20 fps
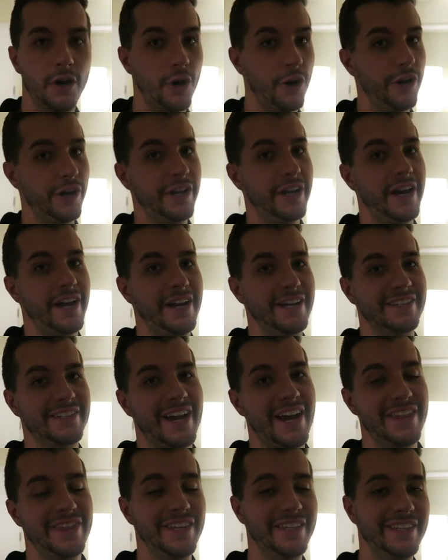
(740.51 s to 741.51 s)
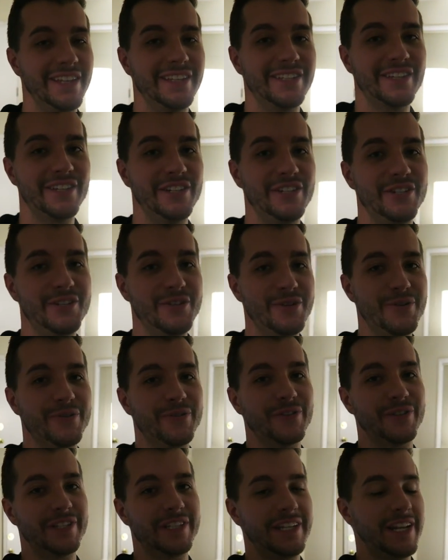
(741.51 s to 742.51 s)
All right, guys, I think that's gonna do it
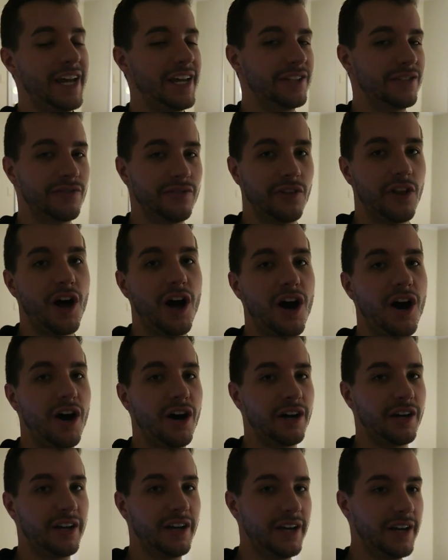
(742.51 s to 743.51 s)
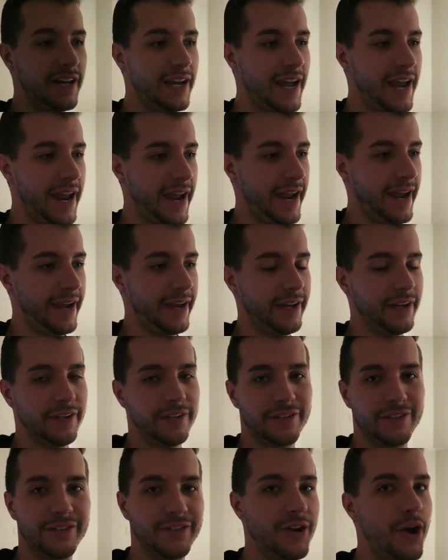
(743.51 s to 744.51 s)
for today's vlog
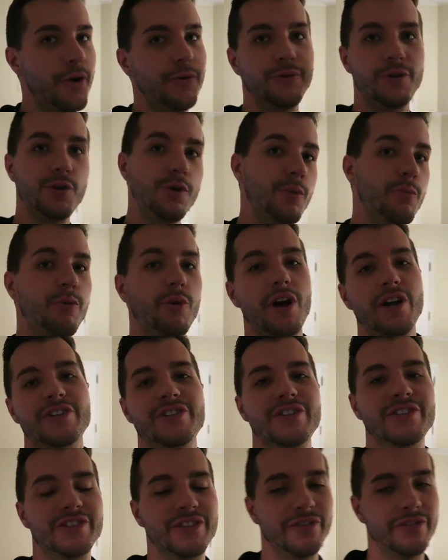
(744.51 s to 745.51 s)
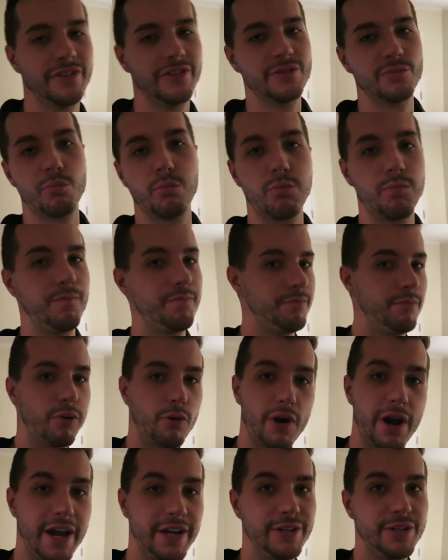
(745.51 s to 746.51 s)
and, you know, new impressions of this
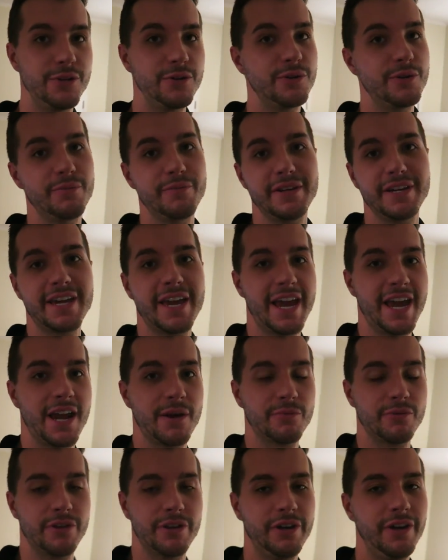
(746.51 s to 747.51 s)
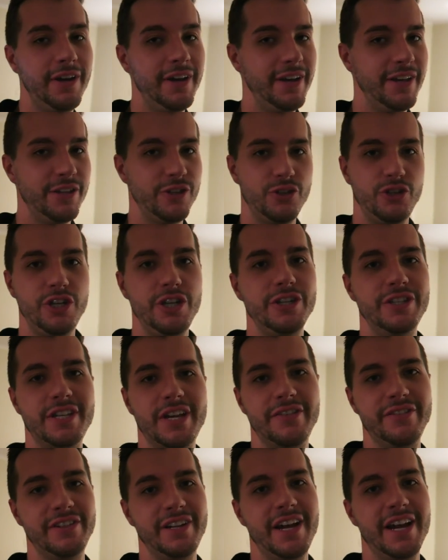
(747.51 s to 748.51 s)
brand new to me camera.
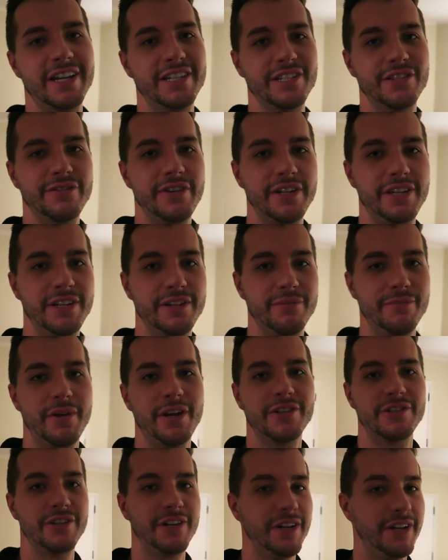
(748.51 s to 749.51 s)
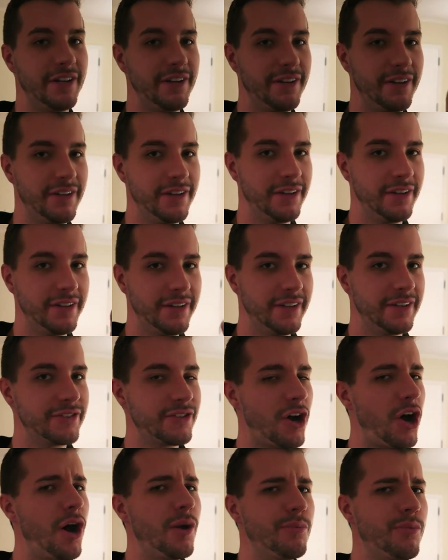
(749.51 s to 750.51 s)
G7X, if I didn't mention it,
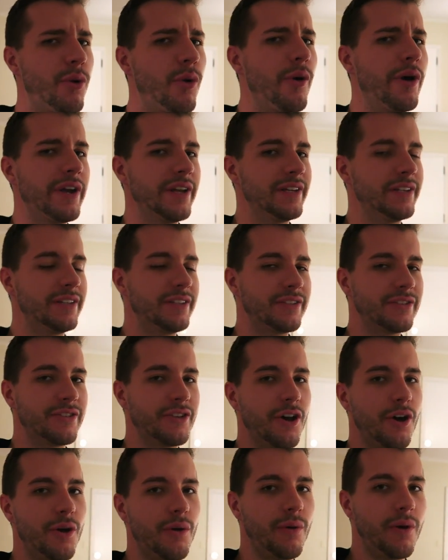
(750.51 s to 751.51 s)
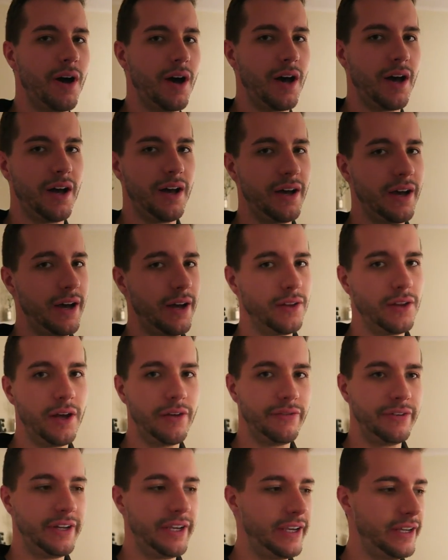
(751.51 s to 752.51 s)
it's on point. So,
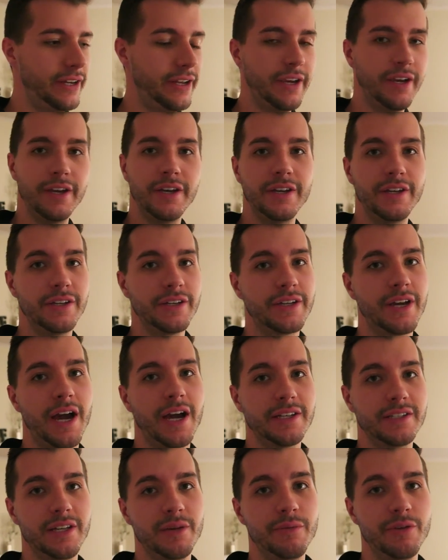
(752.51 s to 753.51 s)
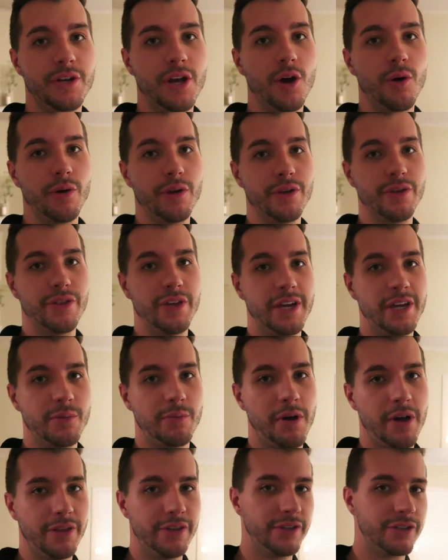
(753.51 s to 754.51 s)
loving it. Guys, let me know what you think
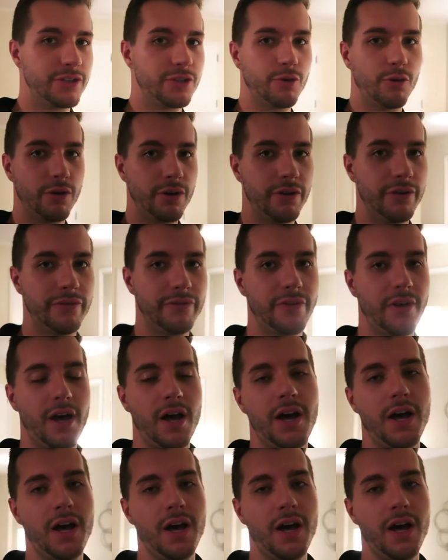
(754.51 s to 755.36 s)
about this sort of,